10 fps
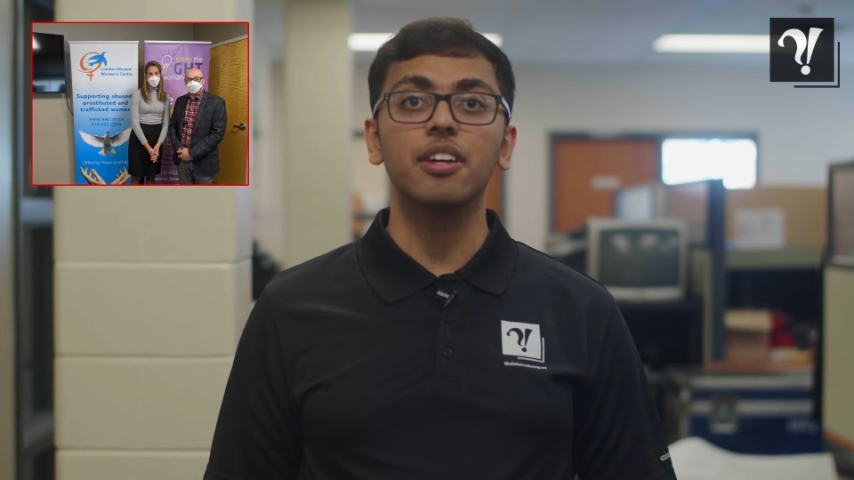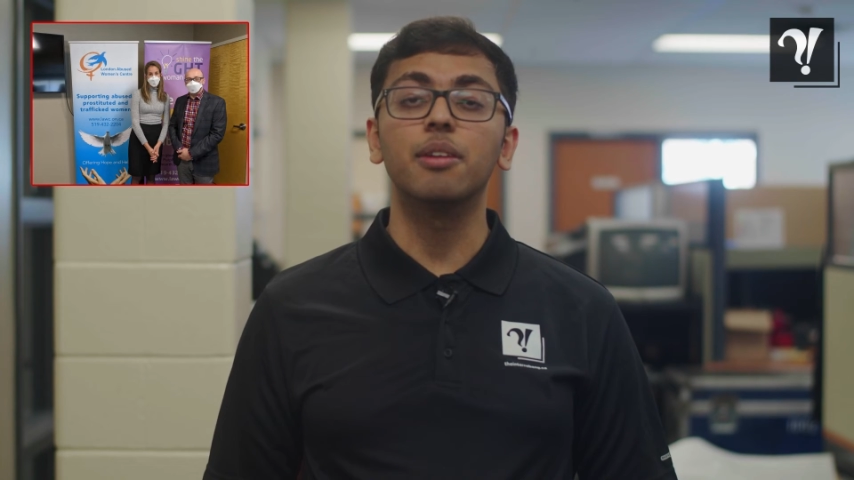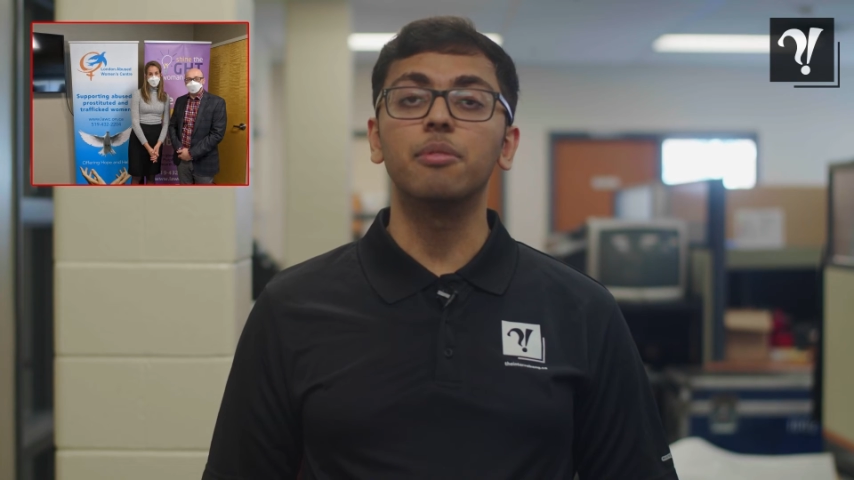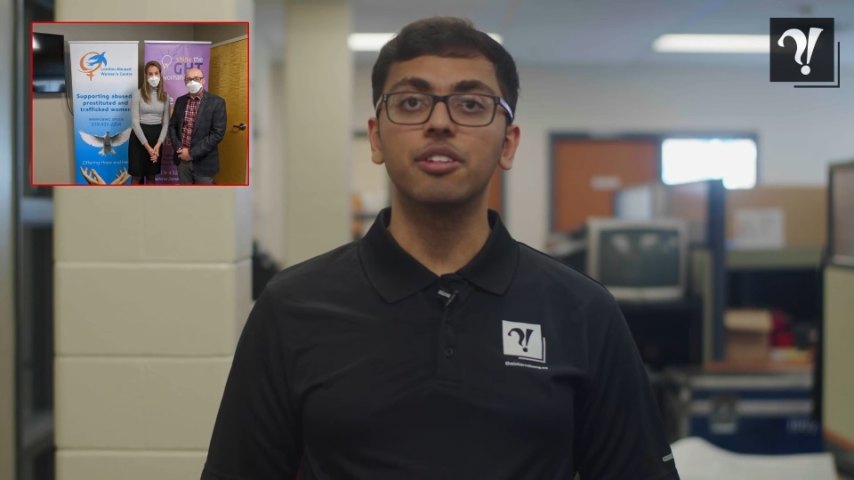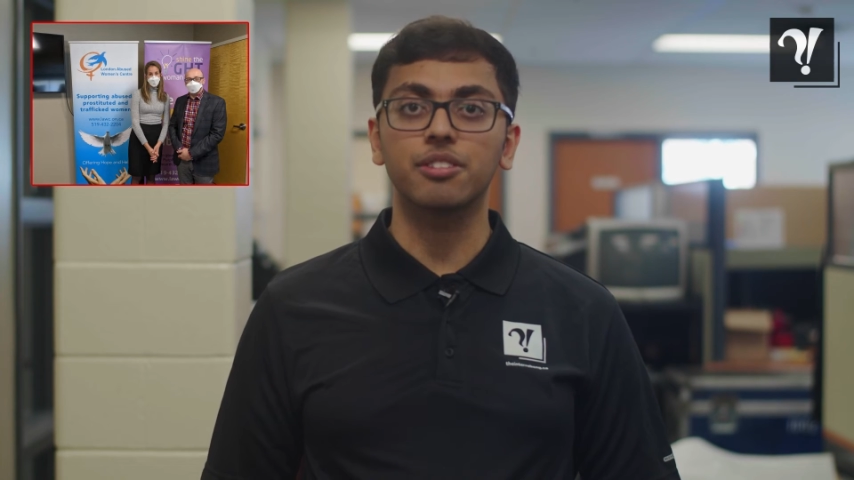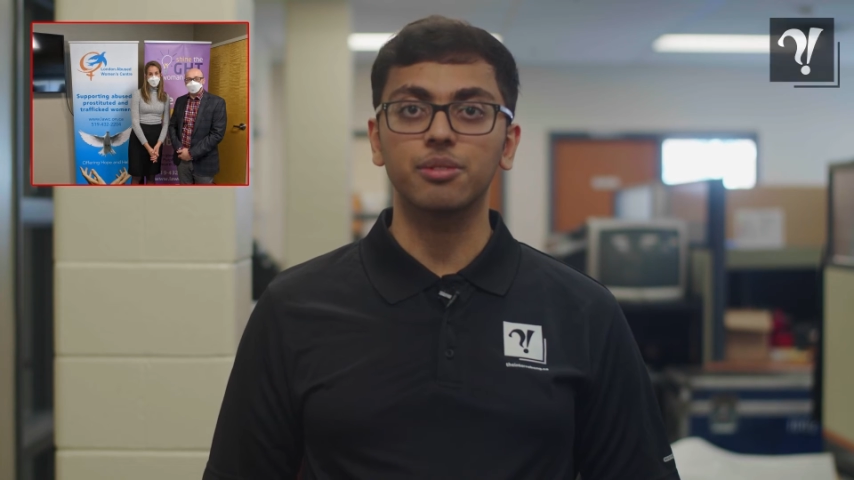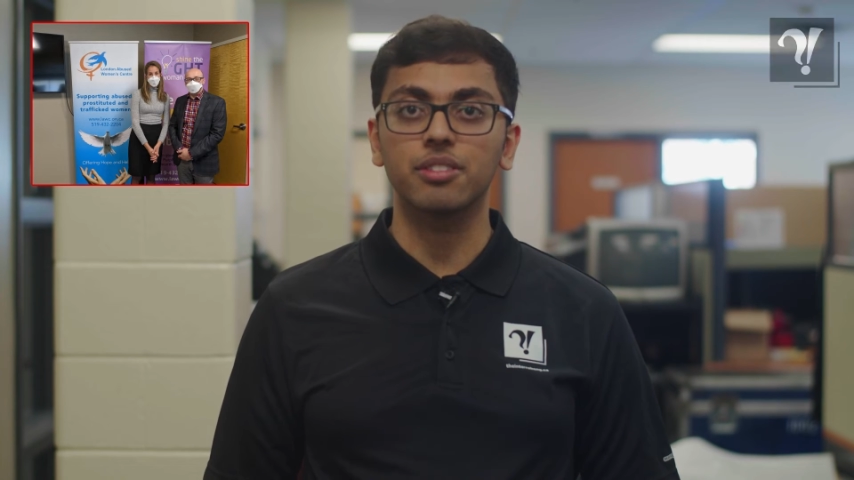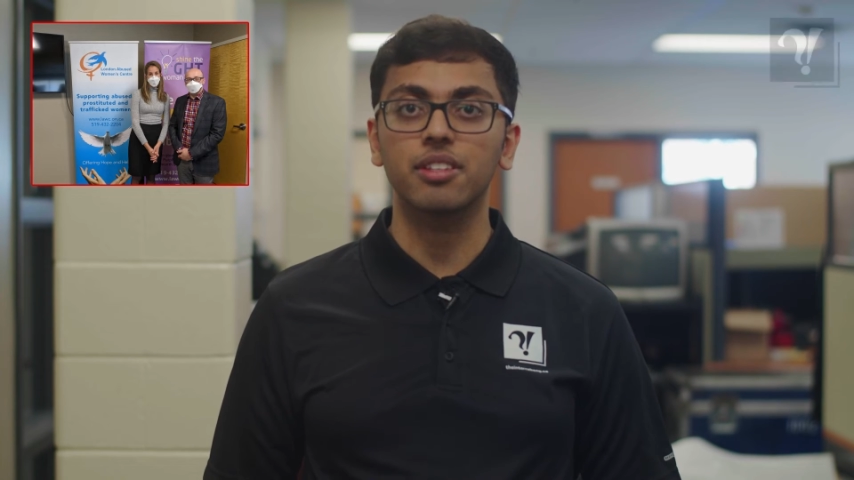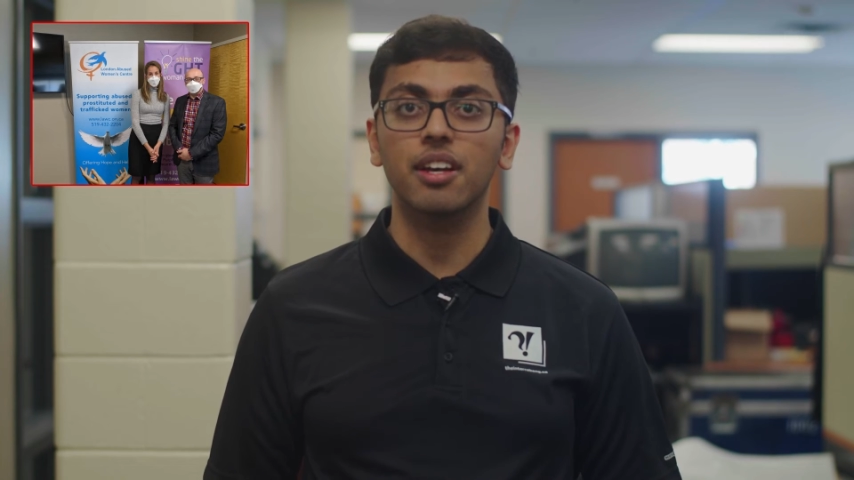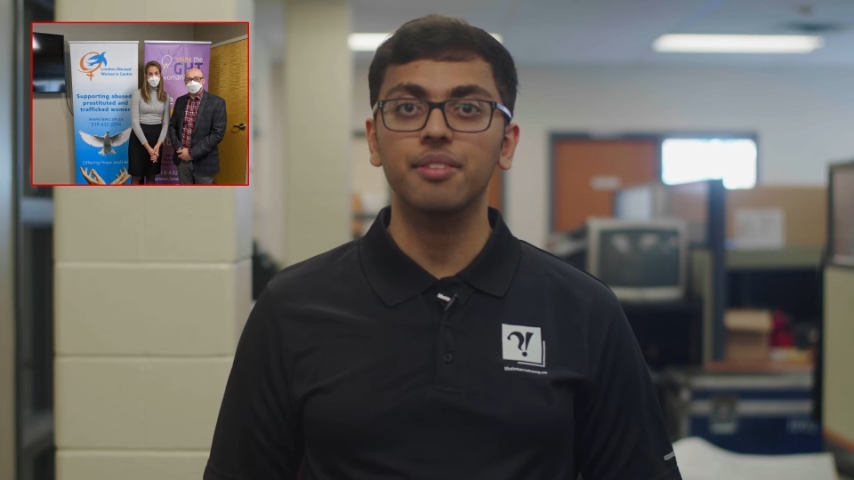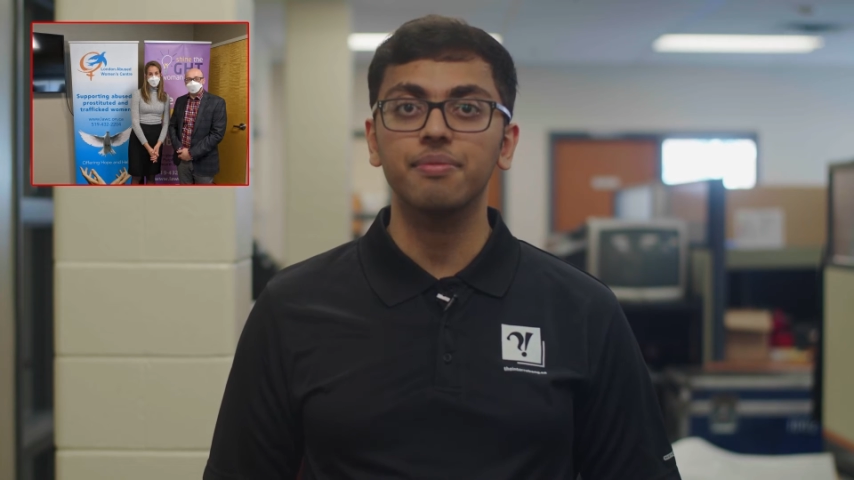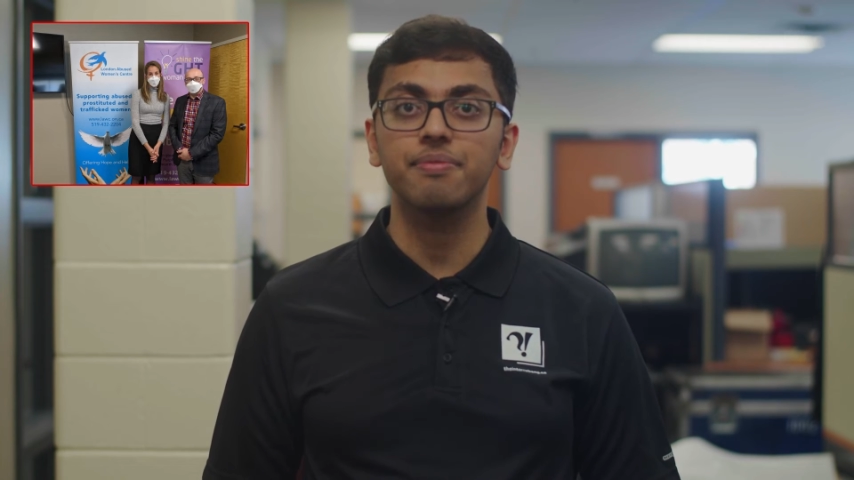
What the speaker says: in a murder-suicide.